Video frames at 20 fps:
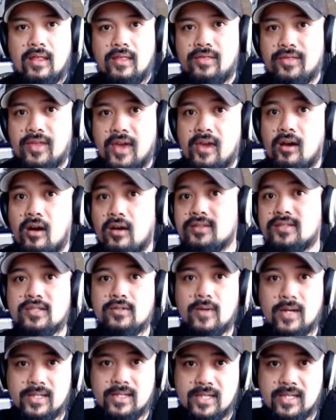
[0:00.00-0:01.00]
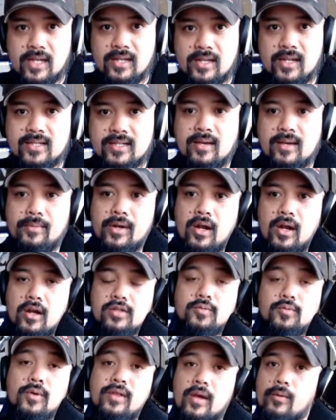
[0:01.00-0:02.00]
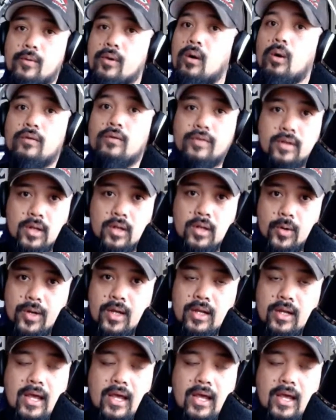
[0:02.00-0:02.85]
They also attended seminars where they were overloaded.